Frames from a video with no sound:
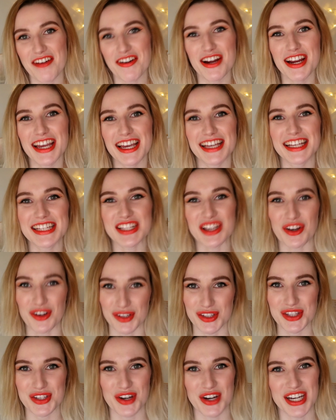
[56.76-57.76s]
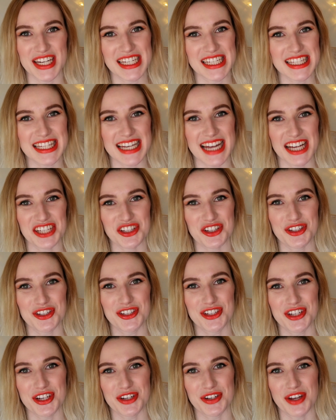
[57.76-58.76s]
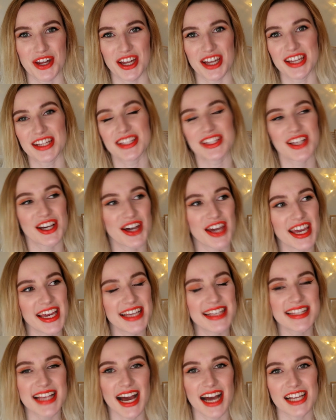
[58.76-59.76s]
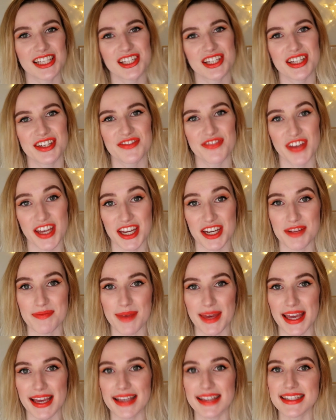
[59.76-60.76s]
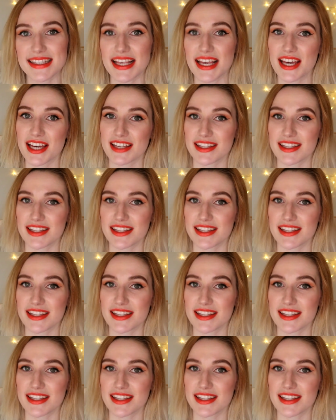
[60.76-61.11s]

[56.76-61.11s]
Eric is also an international student, so he's actually Vietnamese,